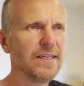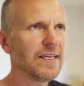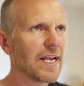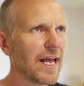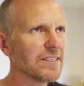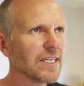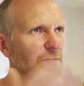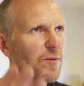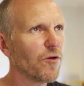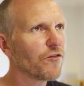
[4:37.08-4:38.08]
that allows a little
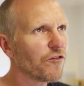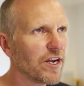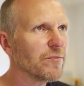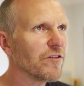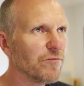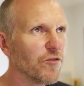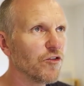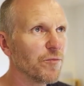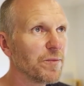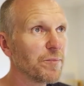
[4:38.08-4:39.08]
bit more freedom of
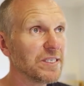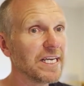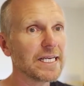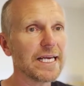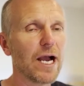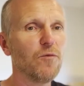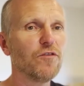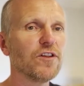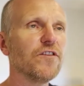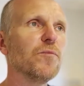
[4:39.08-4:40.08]
movement, particularly
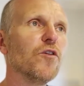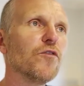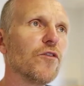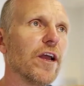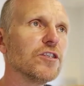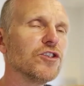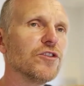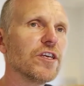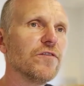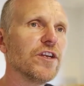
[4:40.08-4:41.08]
helpful if you move around
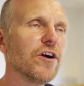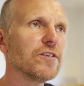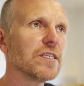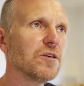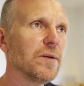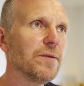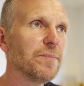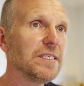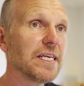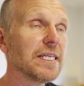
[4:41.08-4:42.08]
during your videos a little bit,
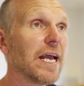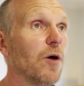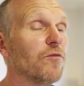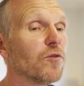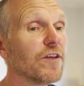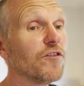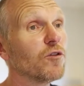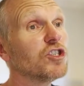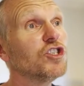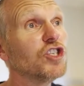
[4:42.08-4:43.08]
particularly helpful if you're
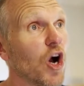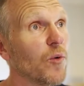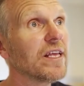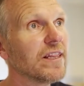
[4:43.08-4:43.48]
showing